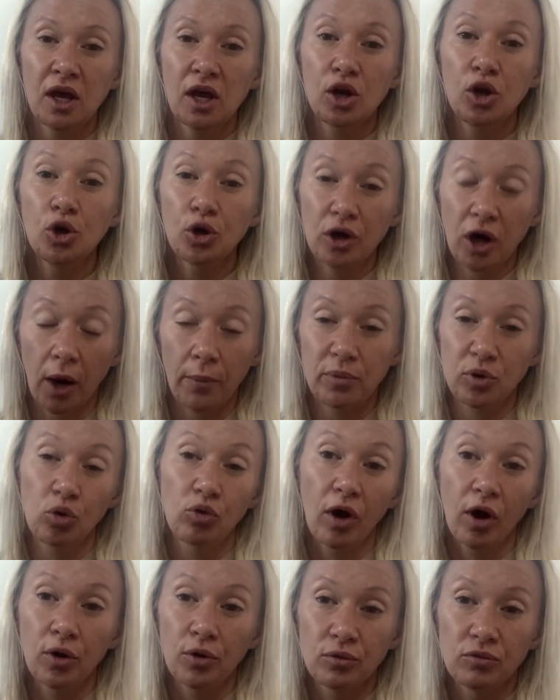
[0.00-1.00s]
look up
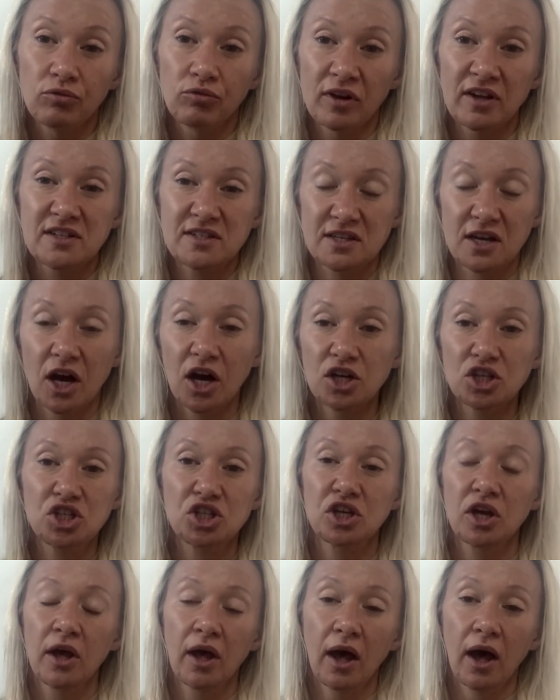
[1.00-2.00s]
your own
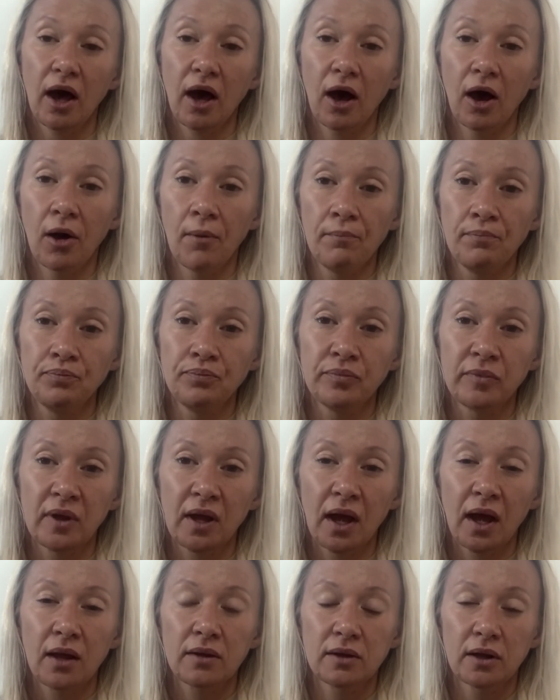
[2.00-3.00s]
research
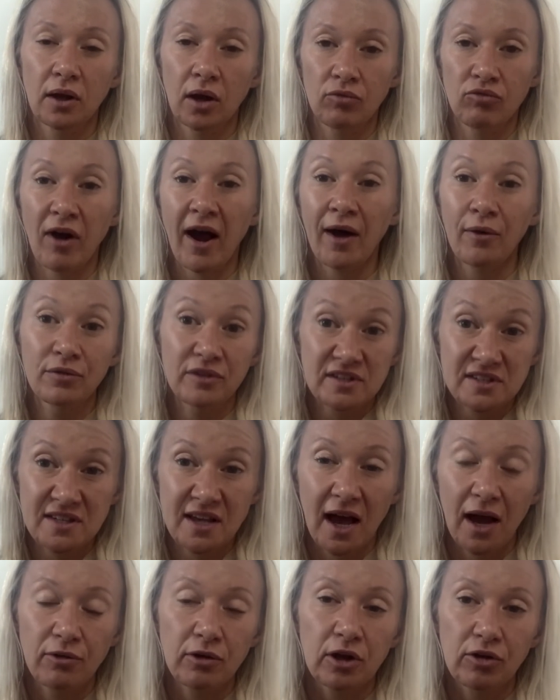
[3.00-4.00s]
around this
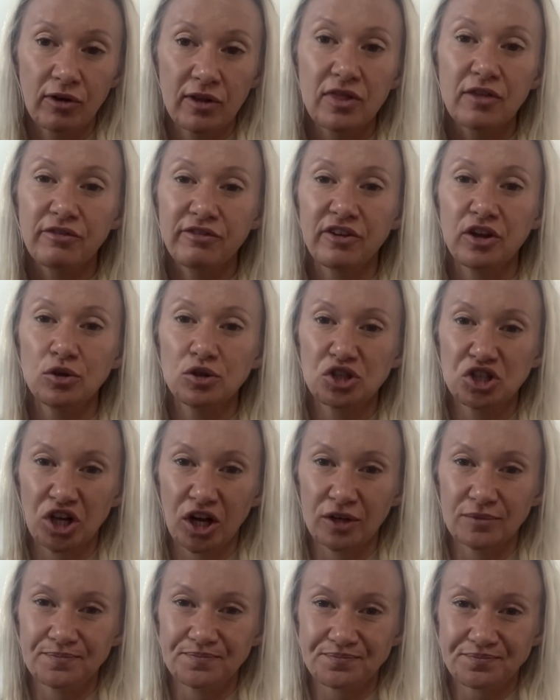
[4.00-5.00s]
area in the future.